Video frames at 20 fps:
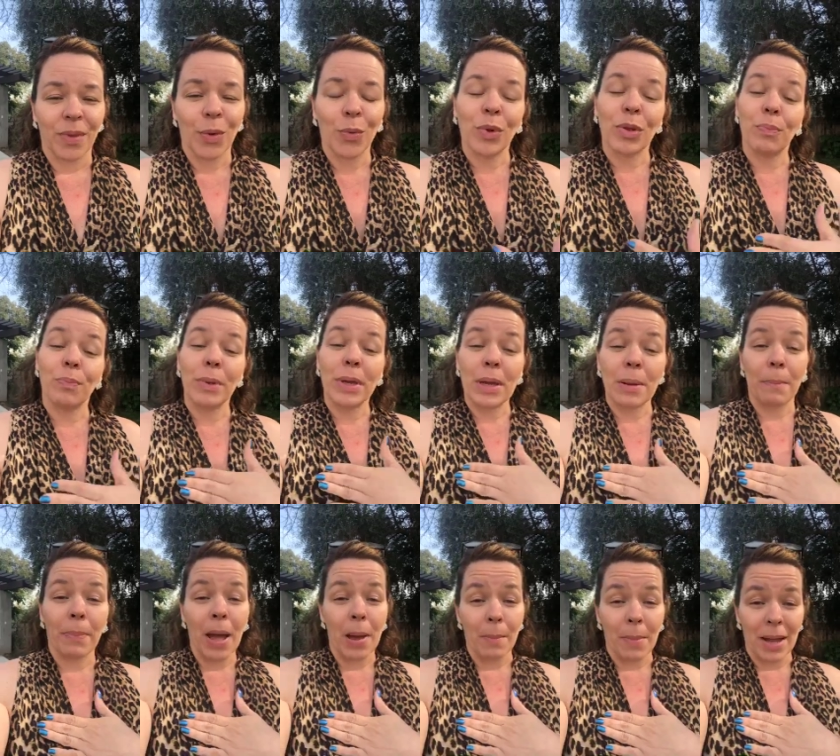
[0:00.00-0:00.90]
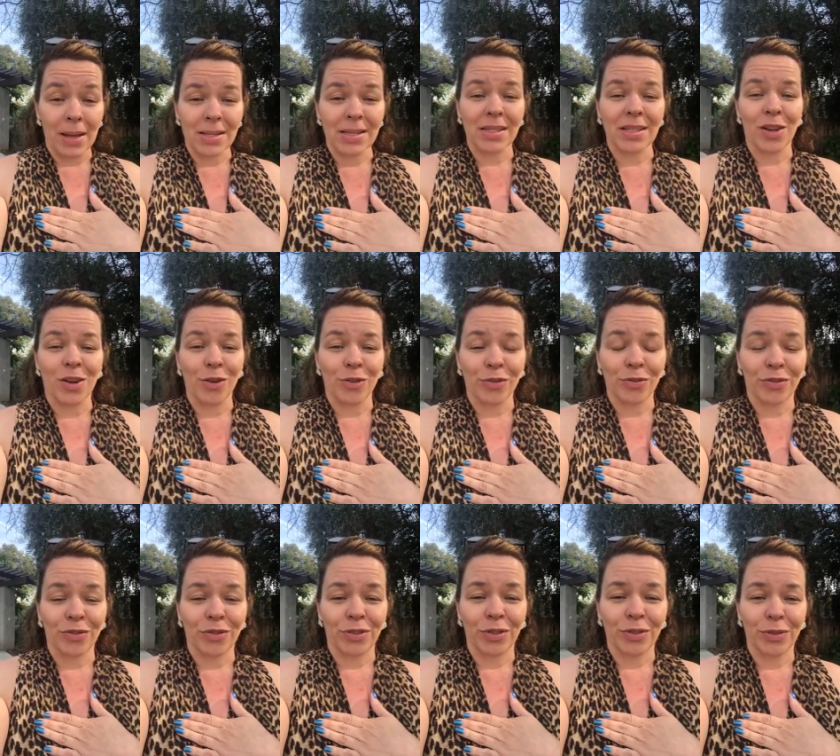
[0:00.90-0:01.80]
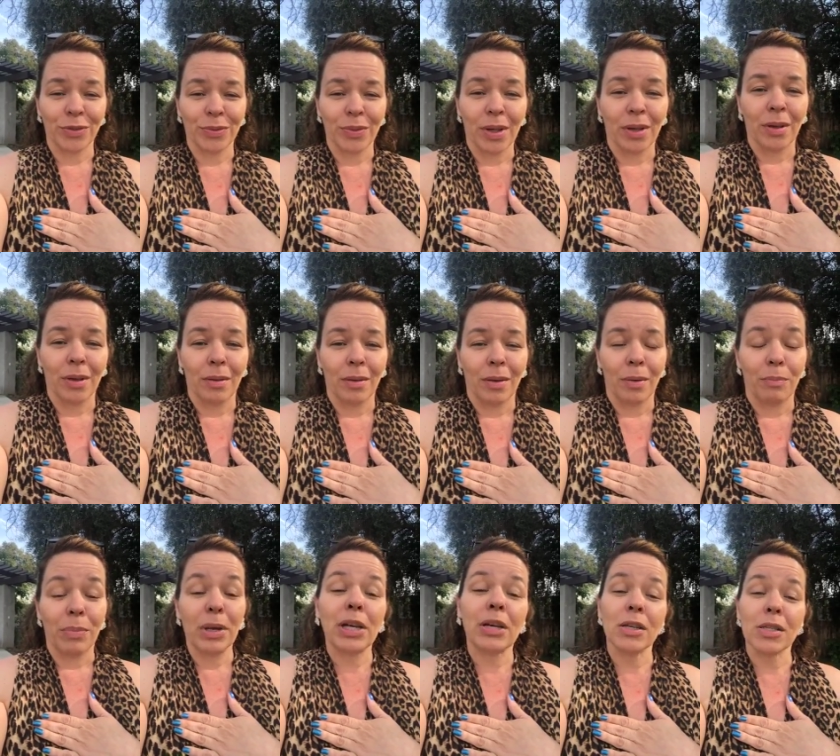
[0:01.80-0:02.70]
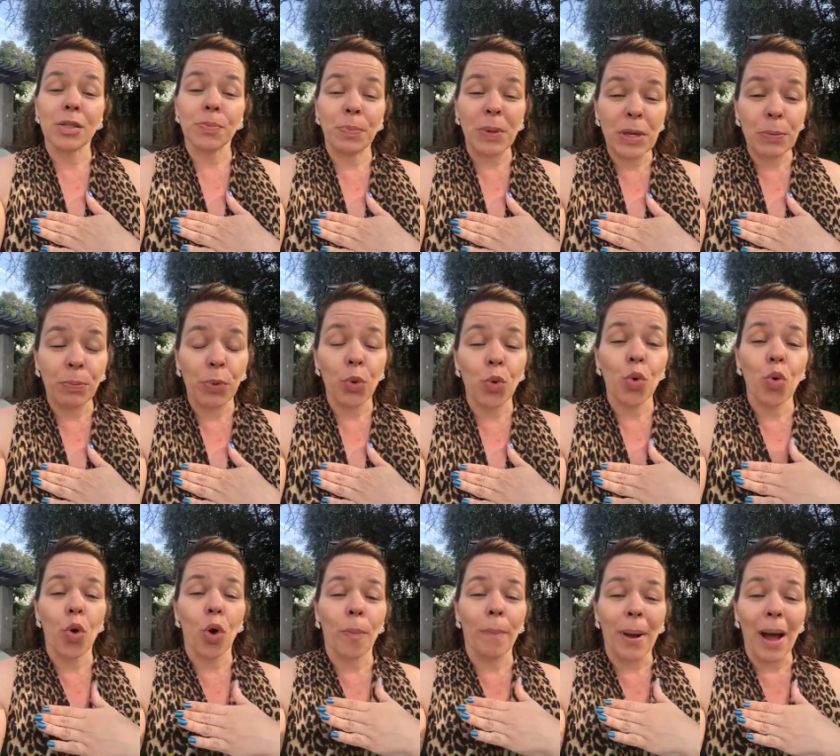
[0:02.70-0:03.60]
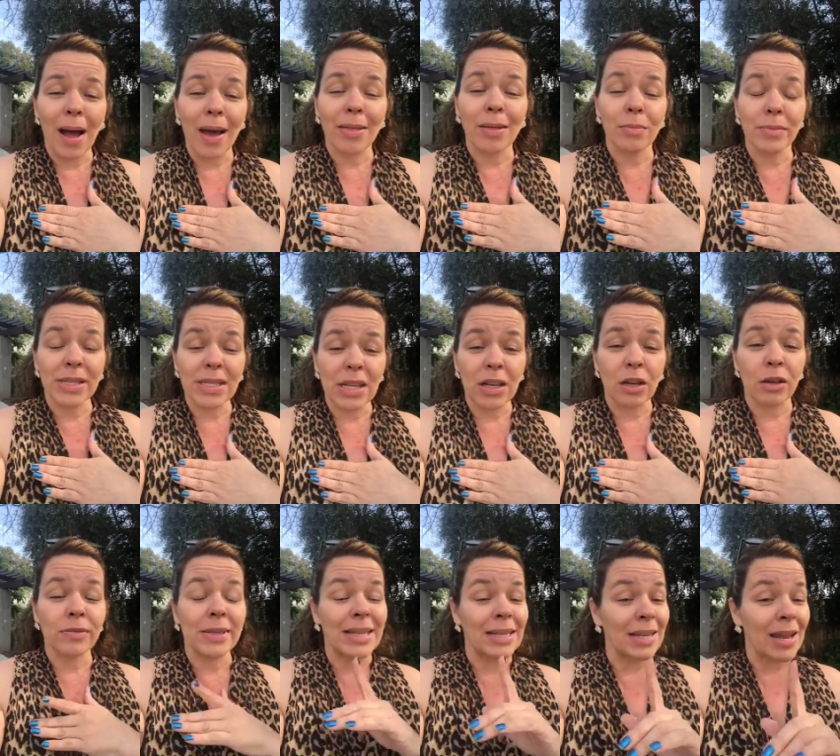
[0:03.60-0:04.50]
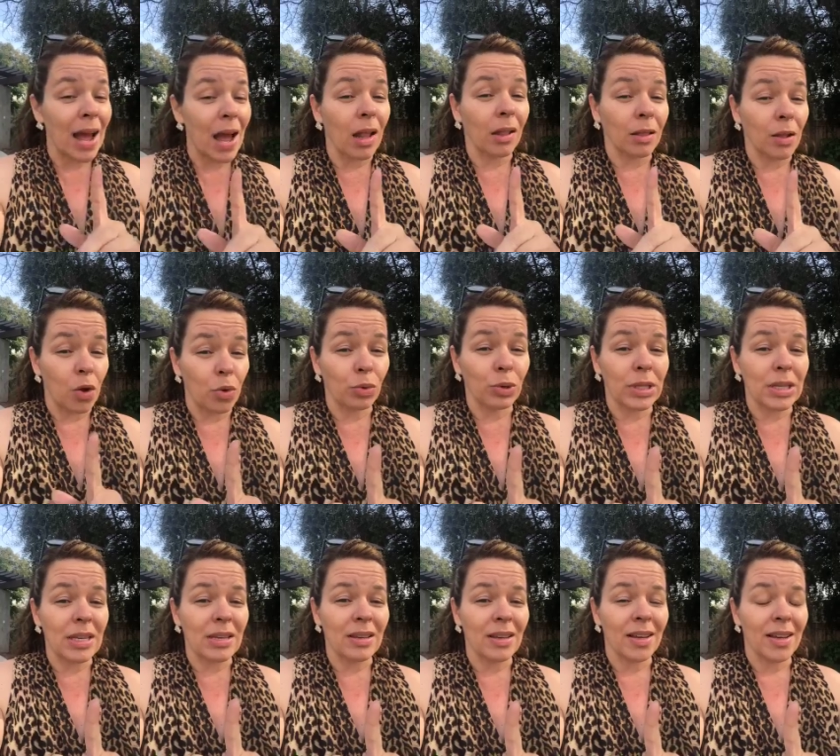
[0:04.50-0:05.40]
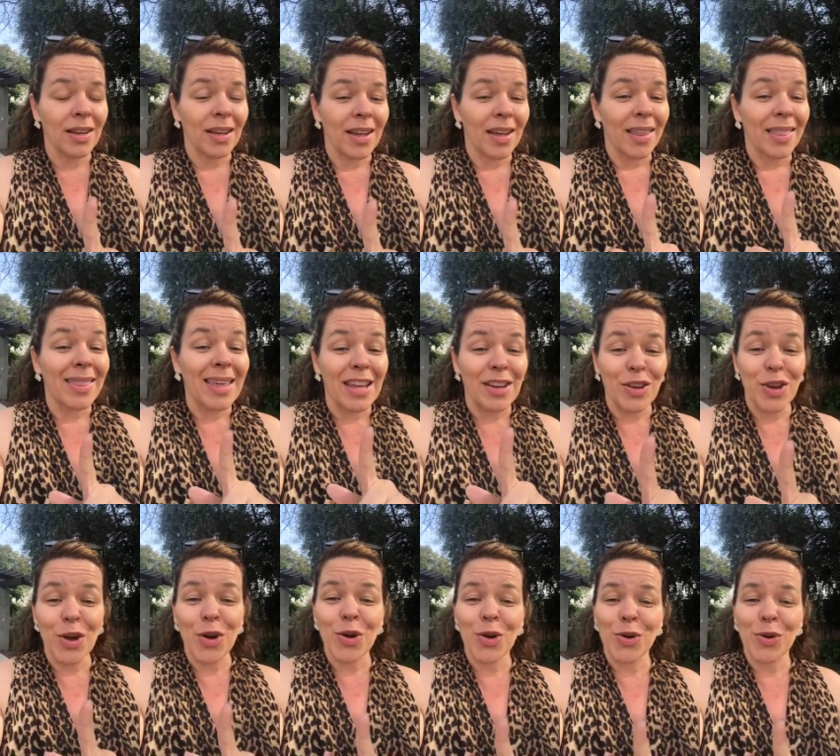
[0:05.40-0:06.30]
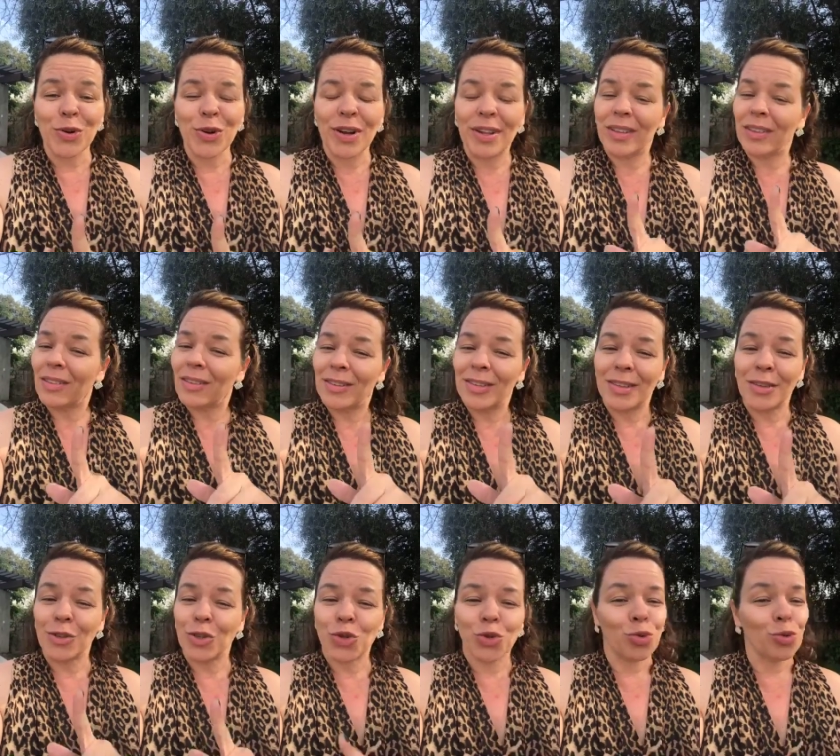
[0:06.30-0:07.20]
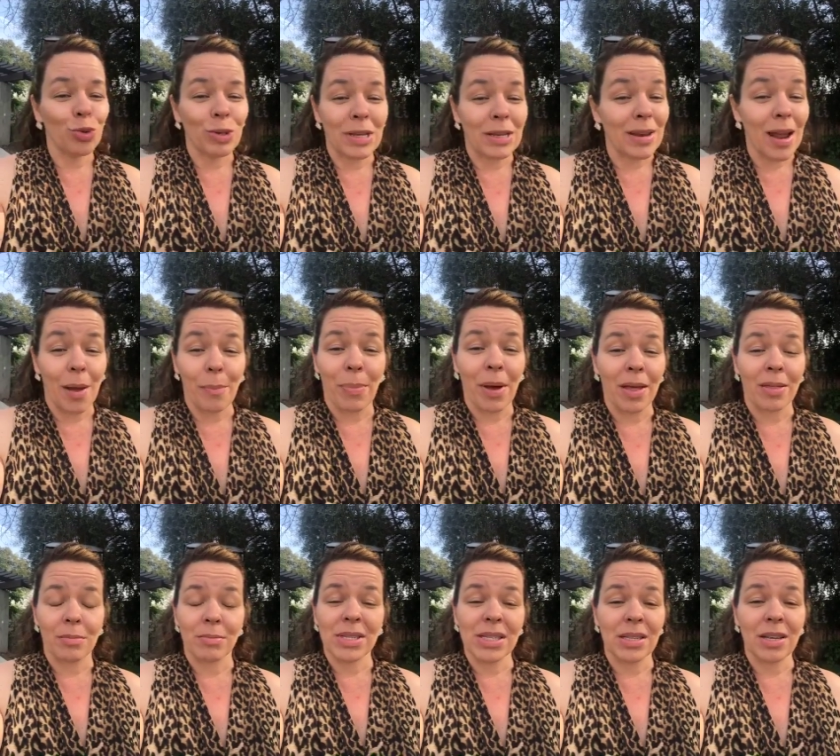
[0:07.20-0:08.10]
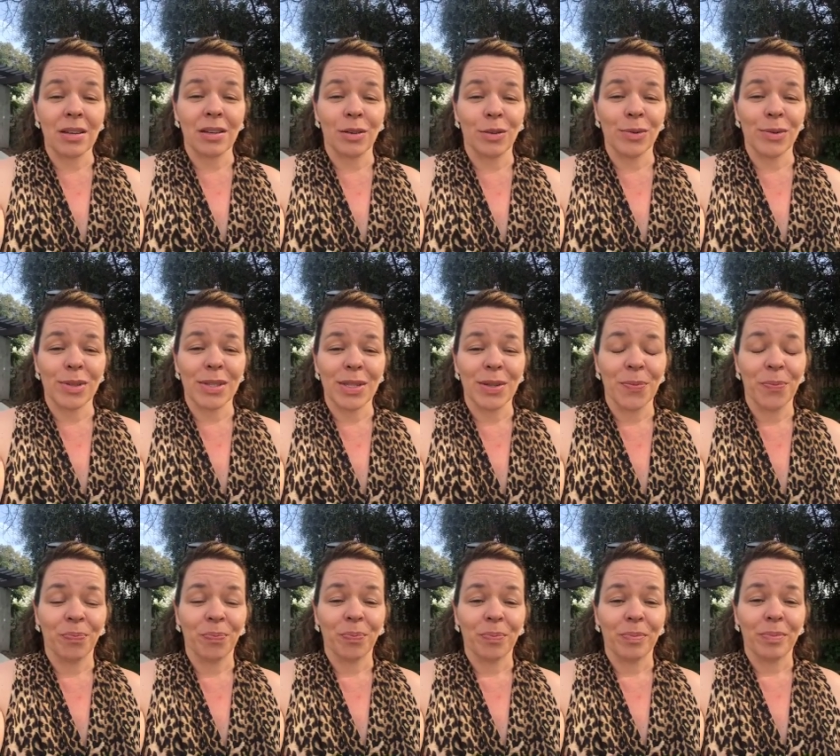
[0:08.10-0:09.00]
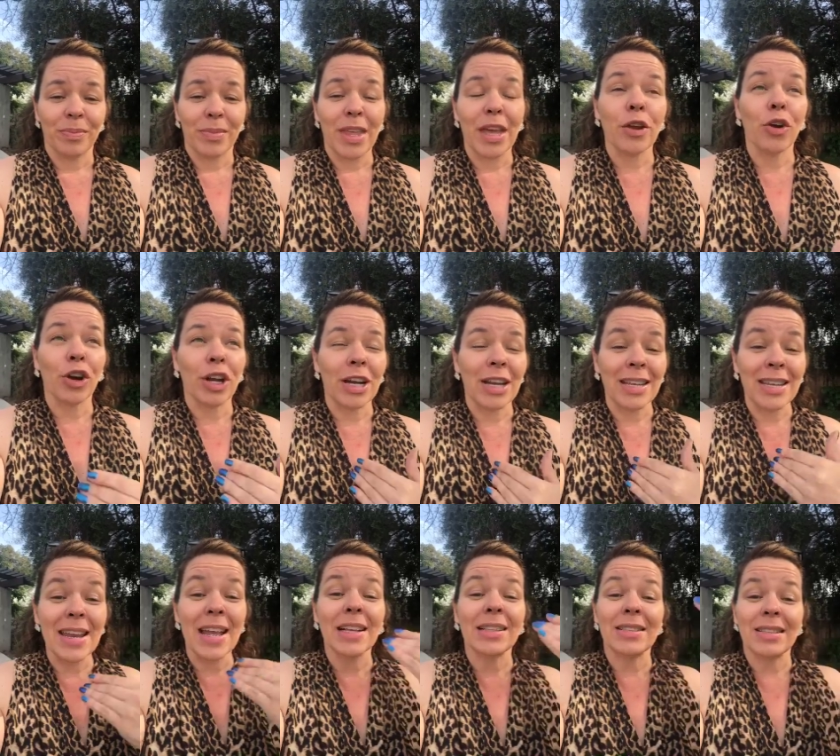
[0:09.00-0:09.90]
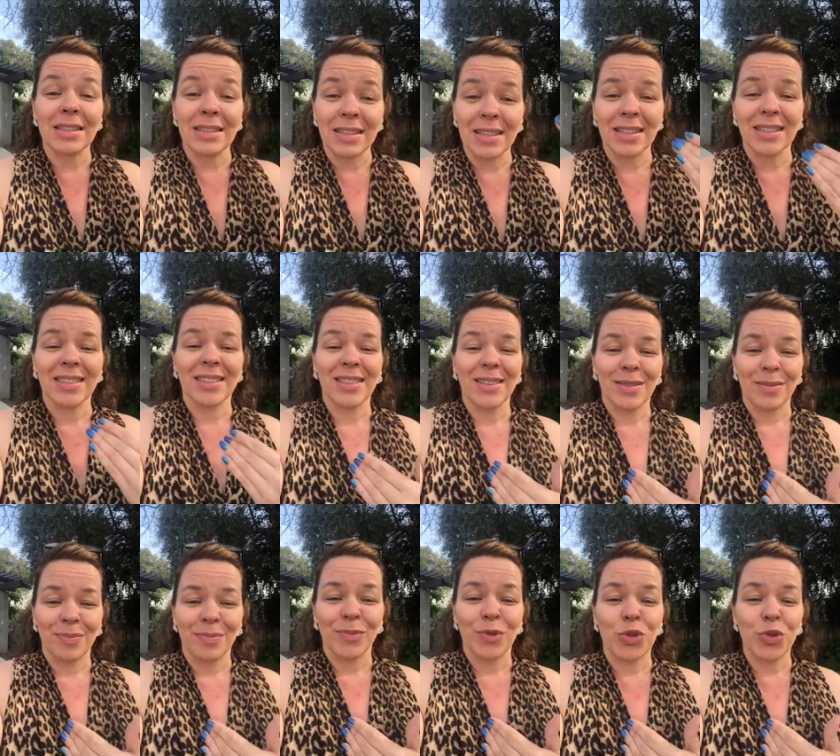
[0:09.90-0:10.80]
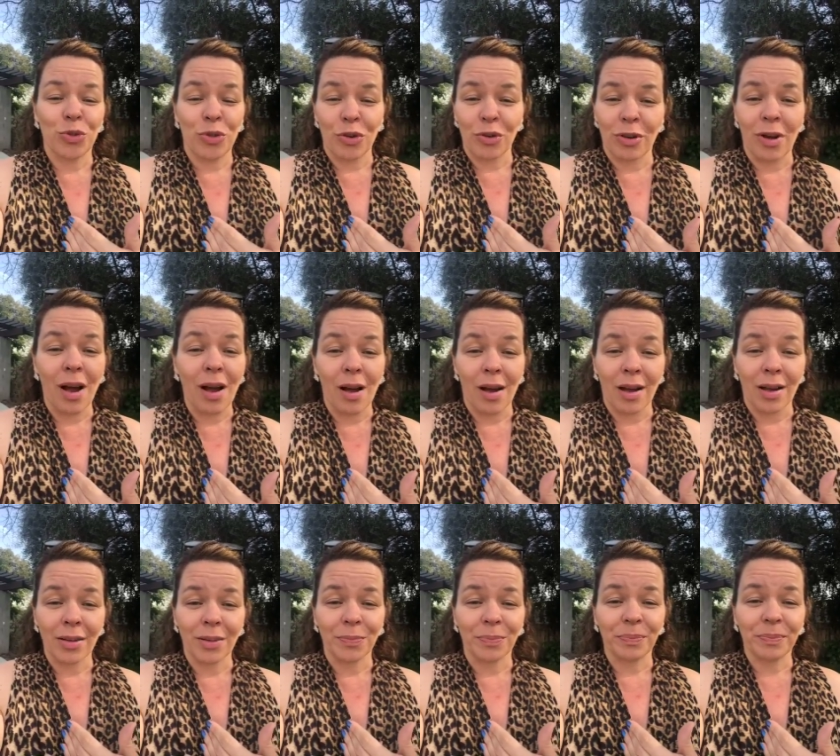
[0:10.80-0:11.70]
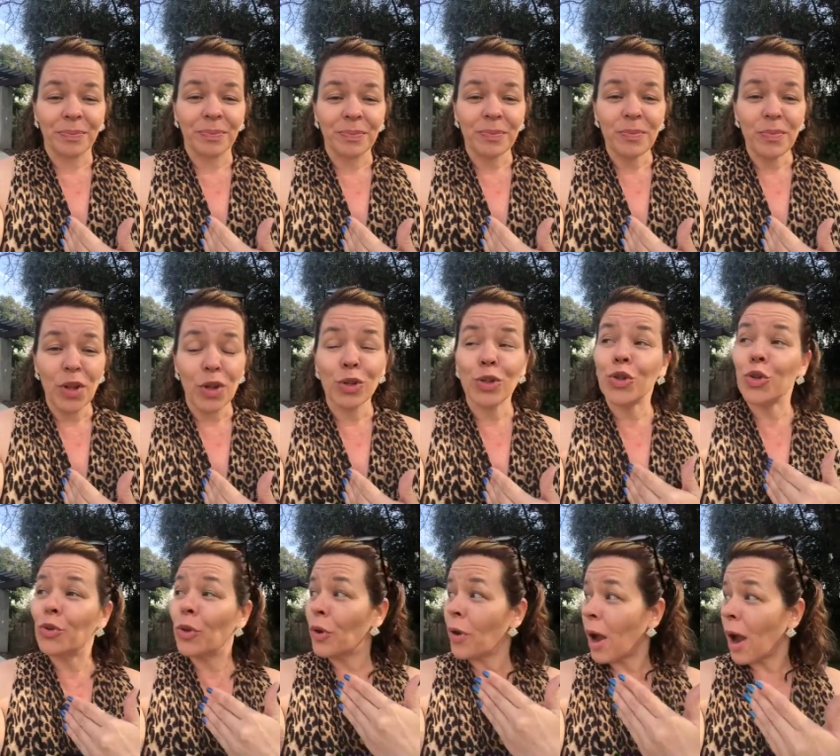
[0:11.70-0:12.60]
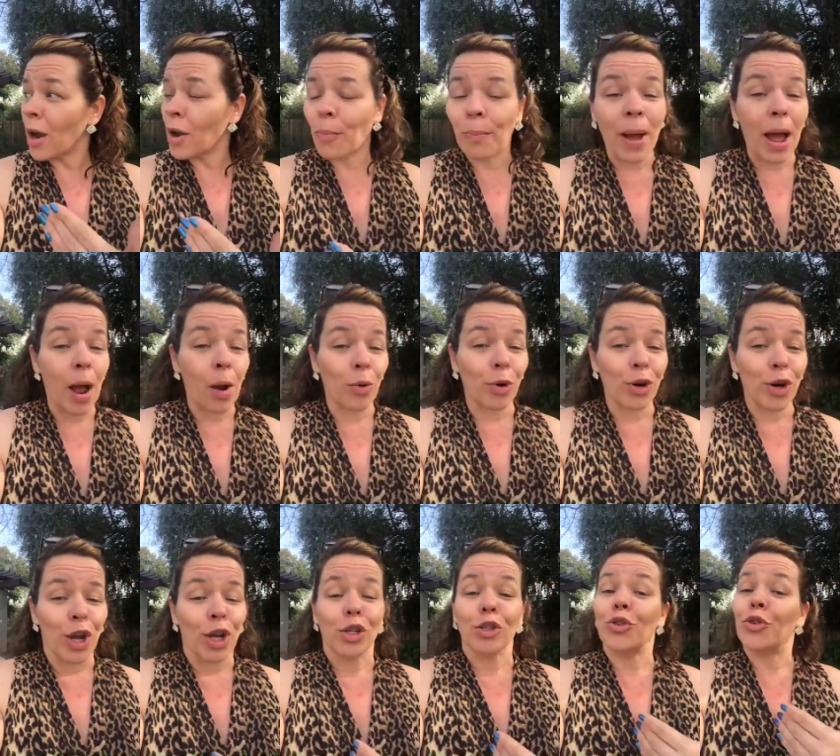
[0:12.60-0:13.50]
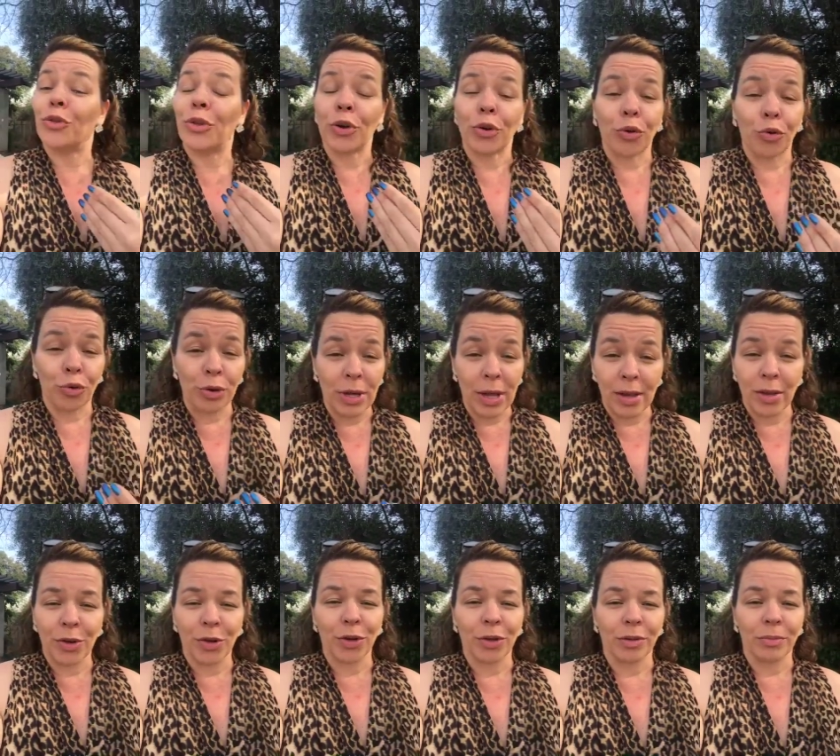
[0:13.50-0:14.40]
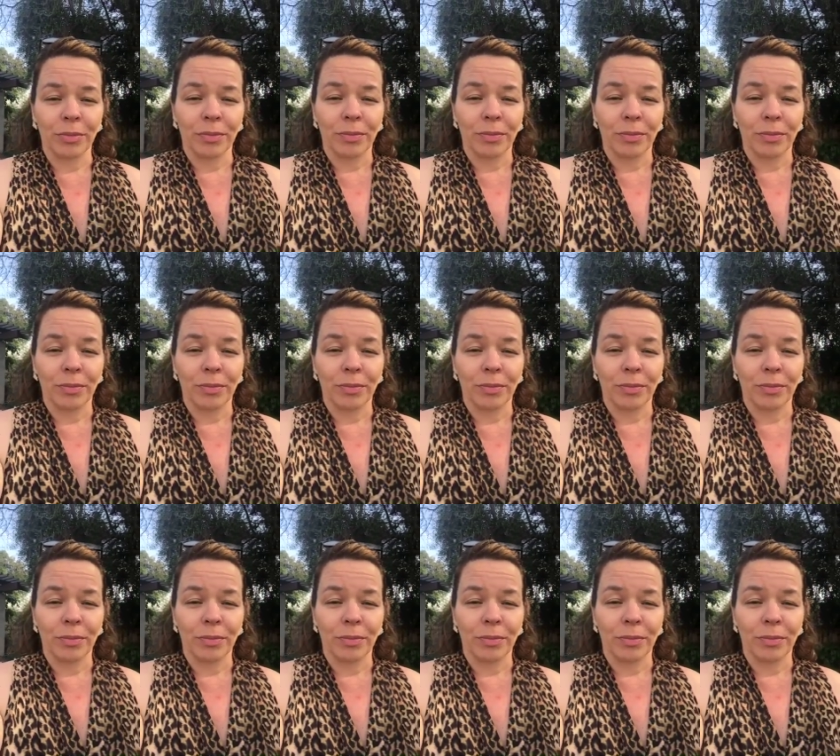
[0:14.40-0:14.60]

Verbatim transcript: with being by myself? Because people who are by themselves and not lonely, they know they're truly not by themselves. They are connected to their God, to their higher power, to their creator.